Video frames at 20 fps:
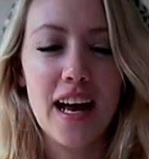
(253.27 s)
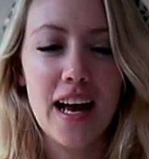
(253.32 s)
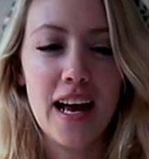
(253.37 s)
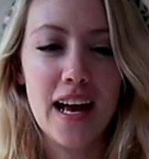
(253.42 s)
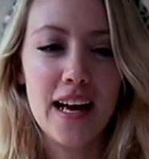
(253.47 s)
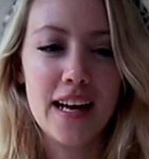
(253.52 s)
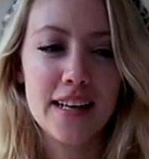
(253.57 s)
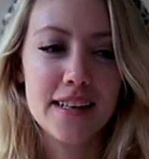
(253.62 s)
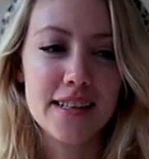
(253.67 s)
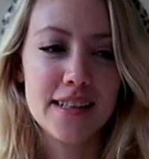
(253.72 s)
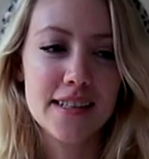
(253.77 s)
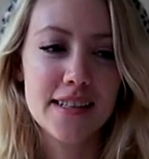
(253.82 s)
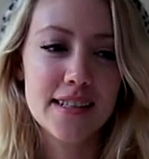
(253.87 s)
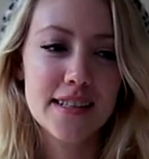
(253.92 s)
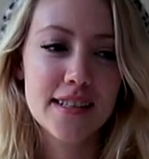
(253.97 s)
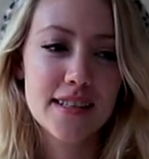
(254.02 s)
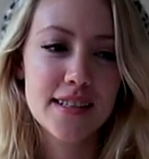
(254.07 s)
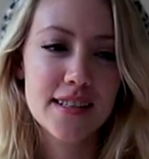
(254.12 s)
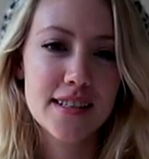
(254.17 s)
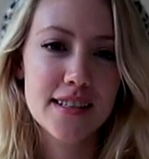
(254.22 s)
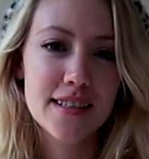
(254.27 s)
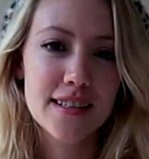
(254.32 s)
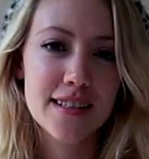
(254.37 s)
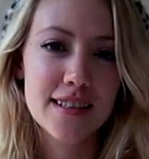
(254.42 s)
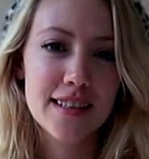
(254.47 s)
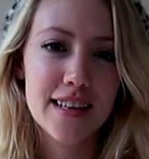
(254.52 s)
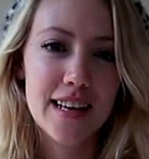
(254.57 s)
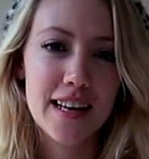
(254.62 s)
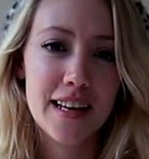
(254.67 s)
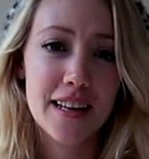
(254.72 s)
And
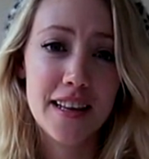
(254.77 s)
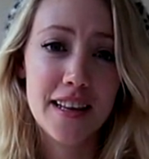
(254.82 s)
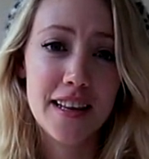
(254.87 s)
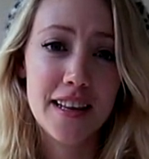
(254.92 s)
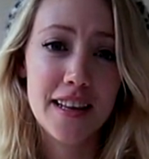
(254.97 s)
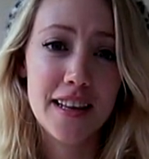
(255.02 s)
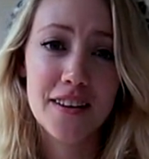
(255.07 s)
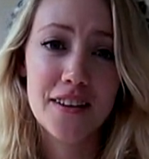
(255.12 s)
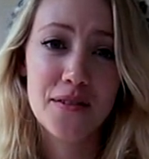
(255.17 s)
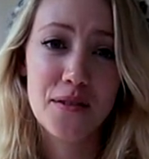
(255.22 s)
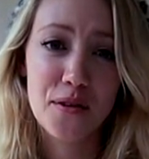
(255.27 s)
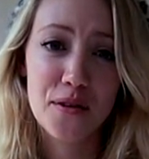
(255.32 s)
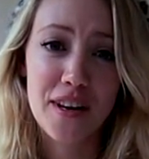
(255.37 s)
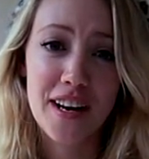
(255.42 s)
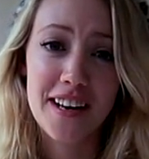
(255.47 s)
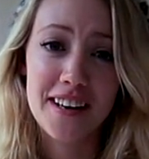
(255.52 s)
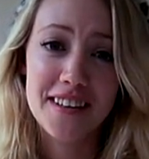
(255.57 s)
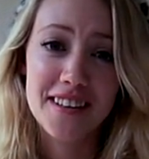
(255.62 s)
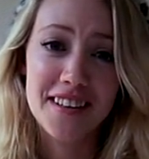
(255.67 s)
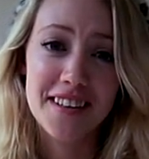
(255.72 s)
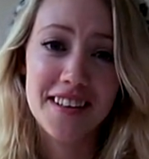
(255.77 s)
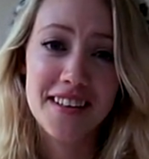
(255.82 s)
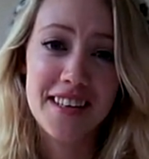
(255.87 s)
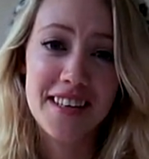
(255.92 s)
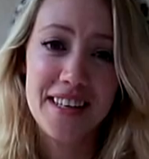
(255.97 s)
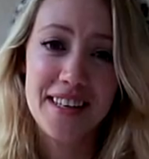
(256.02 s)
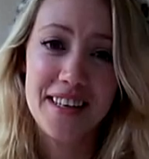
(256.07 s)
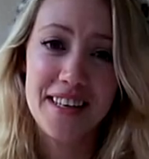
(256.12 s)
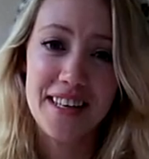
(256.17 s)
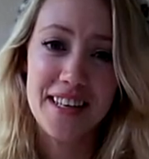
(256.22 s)
that created
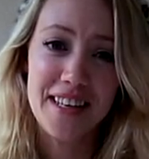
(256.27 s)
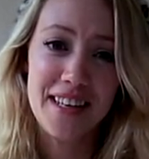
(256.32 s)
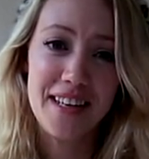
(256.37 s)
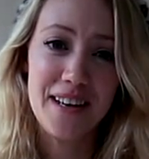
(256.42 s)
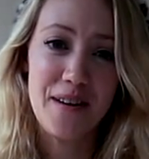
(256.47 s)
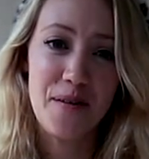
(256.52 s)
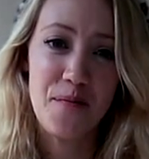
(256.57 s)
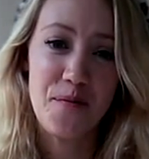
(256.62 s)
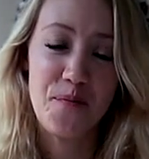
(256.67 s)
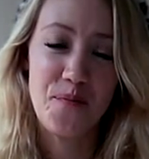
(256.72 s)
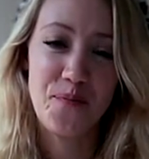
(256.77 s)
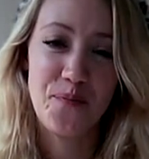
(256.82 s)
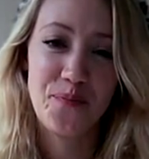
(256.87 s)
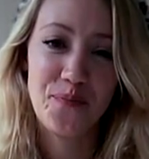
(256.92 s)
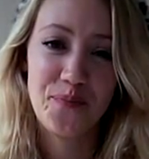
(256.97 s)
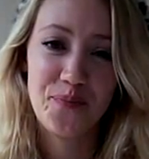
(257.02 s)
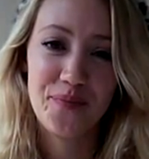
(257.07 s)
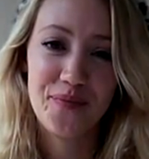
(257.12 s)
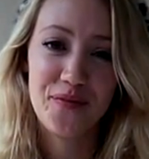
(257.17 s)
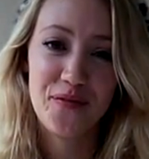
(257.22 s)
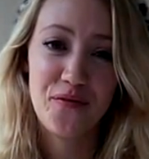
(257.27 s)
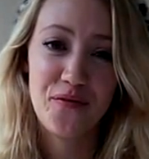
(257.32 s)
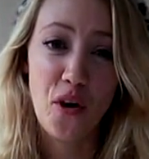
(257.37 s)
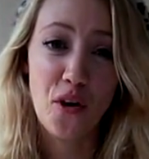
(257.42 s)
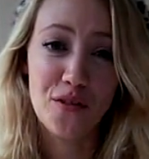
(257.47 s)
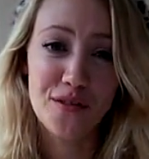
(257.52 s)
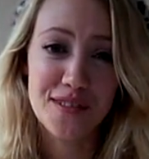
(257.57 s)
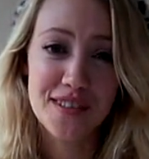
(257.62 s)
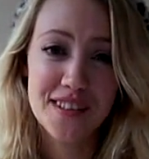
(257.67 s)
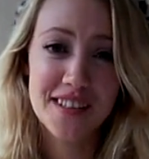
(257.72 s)
the
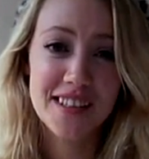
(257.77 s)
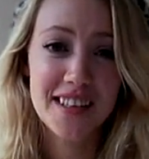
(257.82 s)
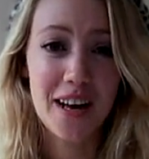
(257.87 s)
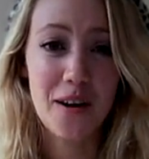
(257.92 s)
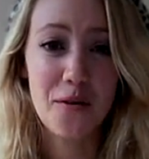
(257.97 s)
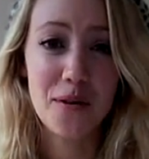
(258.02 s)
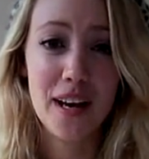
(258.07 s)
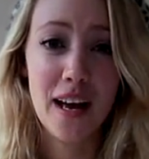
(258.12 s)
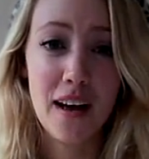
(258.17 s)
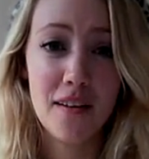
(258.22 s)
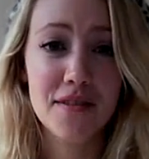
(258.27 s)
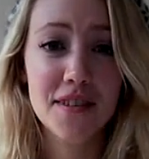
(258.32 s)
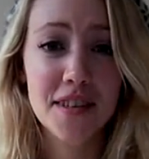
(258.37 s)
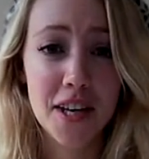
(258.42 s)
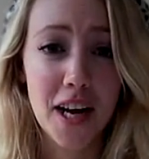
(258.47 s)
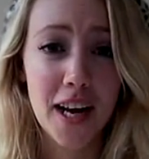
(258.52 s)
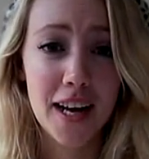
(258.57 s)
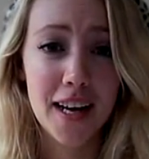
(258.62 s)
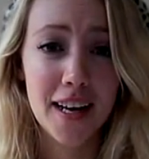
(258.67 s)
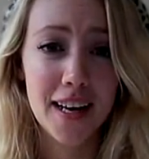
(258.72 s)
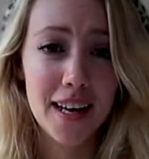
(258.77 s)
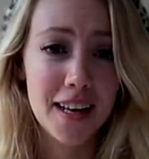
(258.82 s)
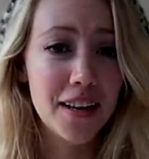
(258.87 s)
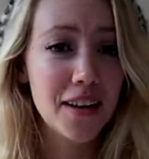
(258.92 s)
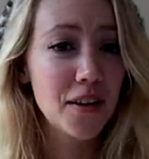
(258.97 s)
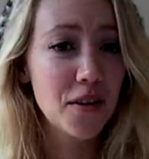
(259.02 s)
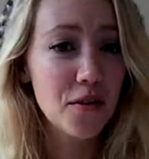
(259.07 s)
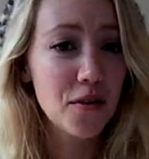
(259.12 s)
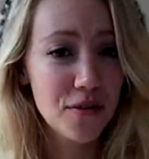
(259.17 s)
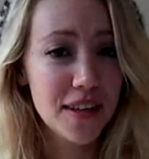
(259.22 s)
fonts that we have today.
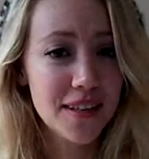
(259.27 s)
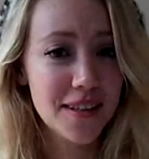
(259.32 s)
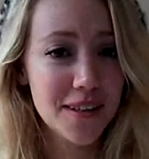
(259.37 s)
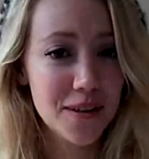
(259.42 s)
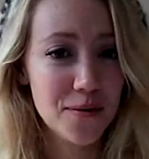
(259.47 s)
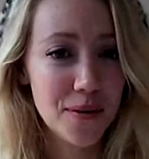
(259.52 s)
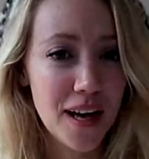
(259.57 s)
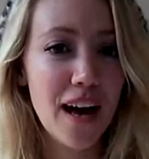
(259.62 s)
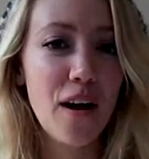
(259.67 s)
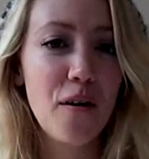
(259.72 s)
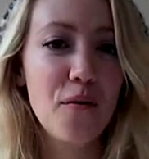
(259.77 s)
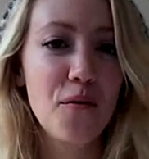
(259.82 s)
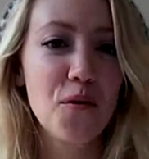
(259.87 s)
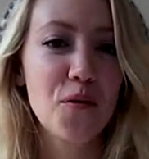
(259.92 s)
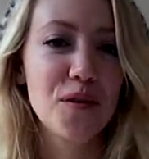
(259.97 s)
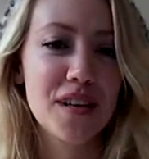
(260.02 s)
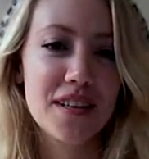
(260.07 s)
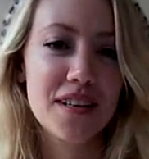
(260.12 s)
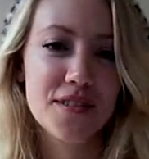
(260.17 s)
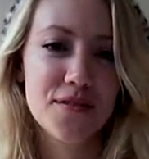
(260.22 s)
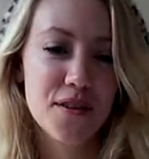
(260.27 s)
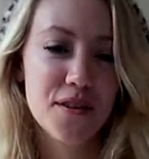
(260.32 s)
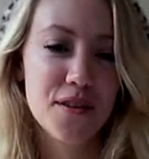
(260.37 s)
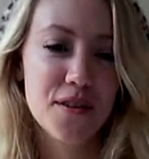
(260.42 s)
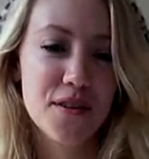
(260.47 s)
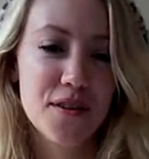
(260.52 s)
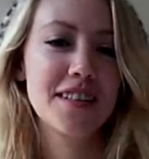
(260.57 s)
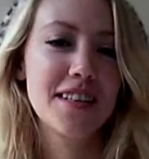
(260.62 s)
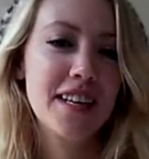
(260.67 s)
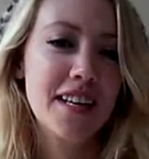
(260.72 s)
And the reason that we have all these
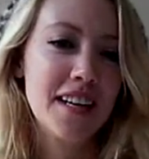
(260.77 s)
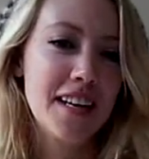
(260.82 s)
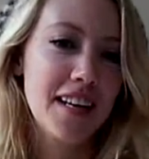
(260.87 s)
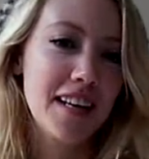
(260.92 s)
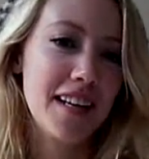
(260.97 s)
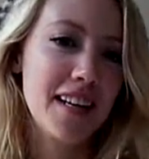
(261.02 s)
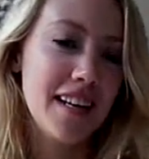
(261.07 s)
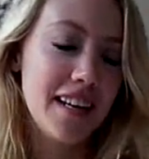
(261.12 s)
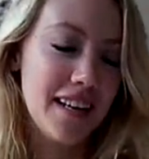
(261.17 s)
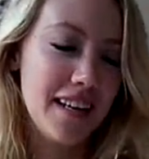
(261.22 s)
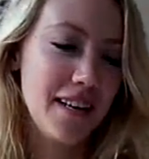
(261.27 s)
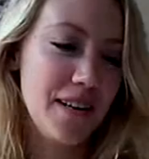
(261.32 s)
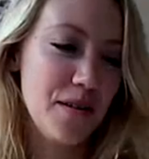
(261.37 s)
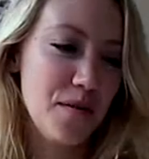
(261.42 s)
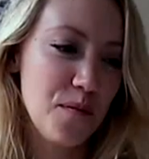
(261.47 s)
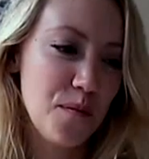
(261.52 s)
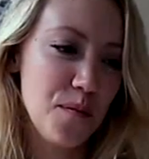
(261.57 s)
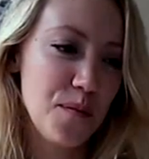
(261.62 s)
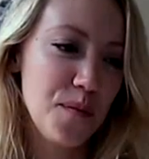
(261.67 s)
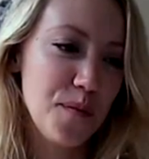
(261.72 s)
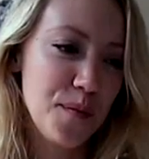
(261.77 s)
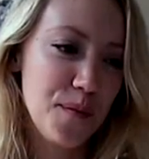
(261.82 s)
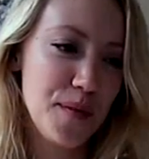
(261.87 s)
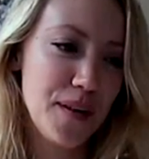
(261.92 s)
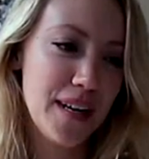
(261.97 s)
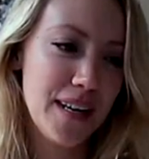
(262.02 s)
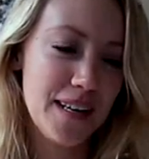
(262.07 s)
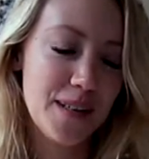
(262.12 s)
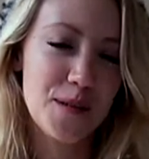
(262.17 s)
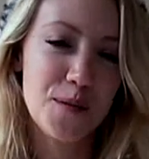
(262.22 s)
fonts
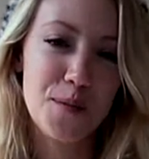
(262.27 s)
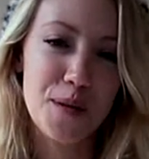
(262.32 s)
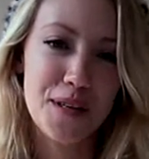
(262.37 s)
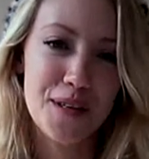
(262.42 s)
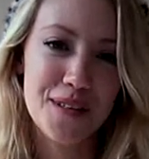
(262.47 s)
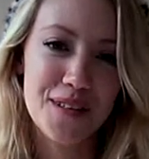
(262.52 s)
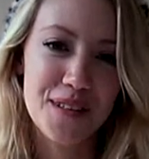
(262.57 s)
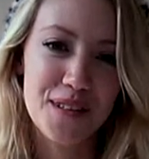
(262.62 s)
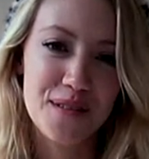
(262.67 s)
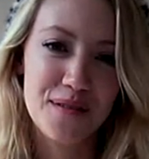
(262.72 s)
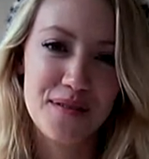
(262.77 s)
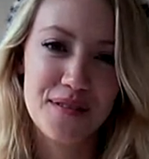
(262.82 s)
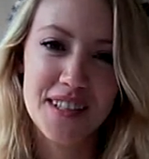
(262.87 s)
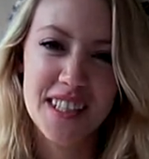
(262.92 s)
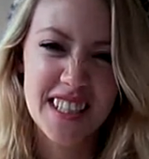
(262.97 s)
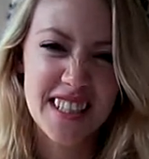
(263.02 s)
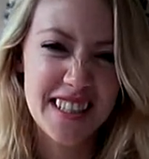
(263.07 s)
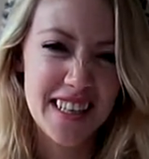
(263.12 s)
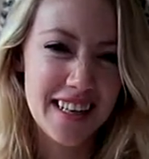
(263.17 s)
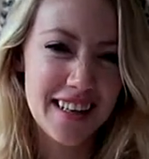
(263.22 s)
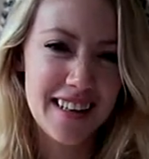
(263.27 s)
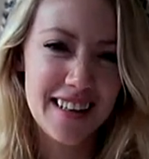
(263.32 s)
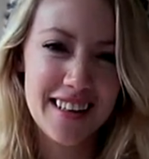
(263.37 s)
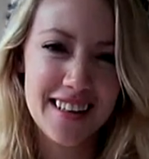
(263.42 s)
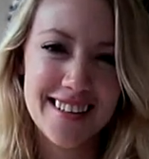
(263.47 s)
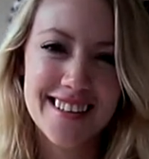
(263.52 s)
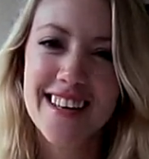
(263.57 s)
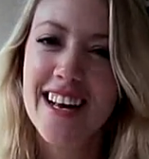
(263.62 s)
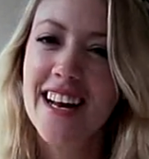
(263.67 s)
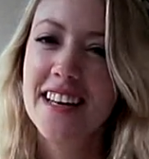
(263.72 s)
is because of just that
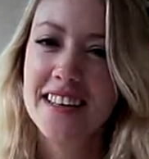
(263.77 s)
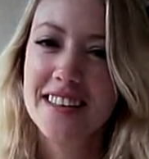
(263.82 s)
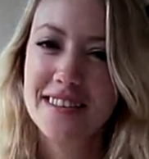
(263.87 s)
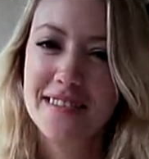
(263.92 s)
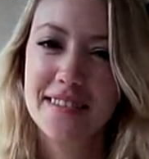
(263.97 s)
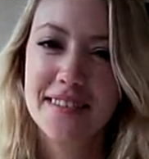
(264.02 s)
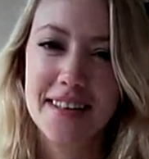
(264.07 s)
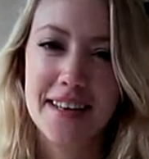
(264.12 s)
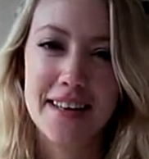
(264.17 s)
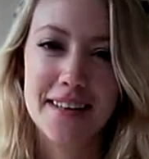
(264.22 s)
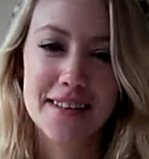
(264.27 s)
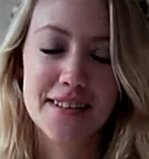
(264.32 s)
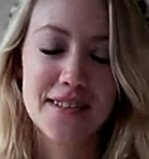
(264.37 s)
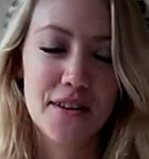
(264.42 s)
tiny little thing.